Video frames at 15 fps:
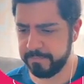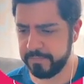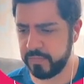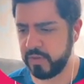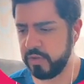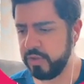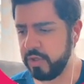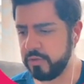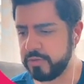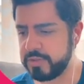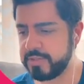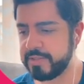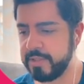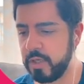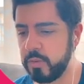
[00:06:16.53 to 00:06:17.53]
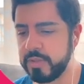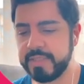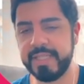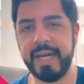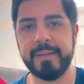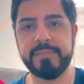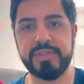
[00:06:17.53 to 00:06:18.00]
you know, slower
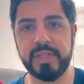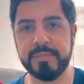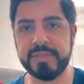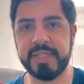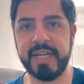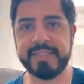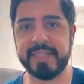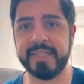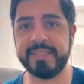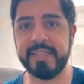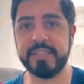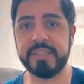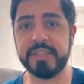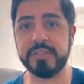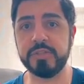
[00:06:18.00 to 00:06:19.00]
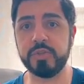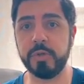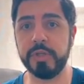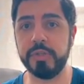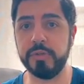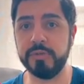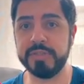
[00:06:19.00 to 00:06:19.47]
time jump shots I tend to enjoy
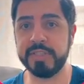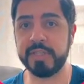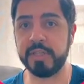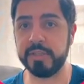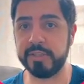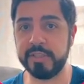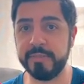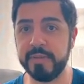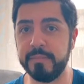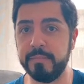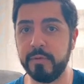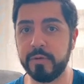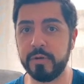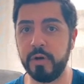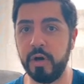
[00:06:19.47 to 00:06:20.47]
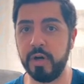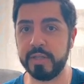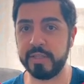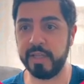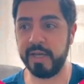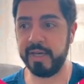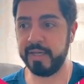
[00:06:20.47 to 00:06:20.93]
using a little bit more
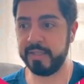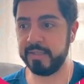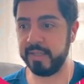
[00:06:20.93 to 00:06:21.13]
online.